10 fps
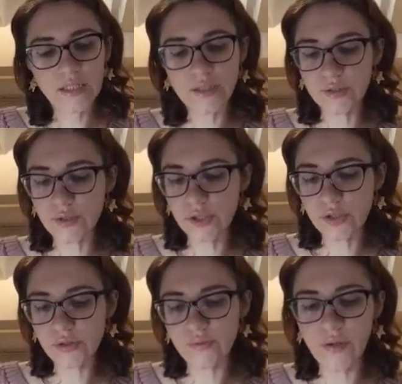You
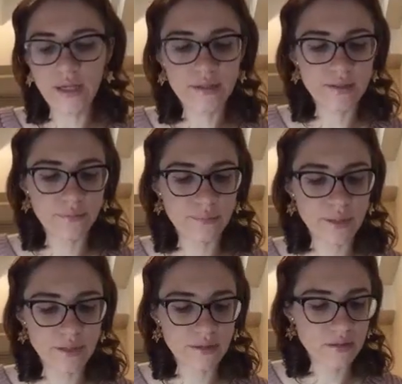should wait a
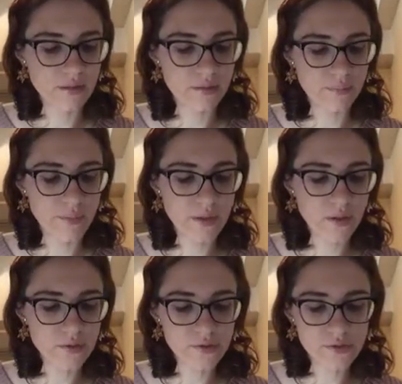bit,
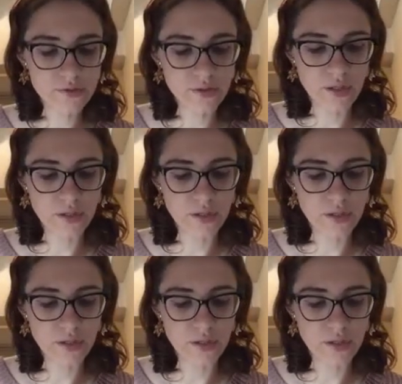because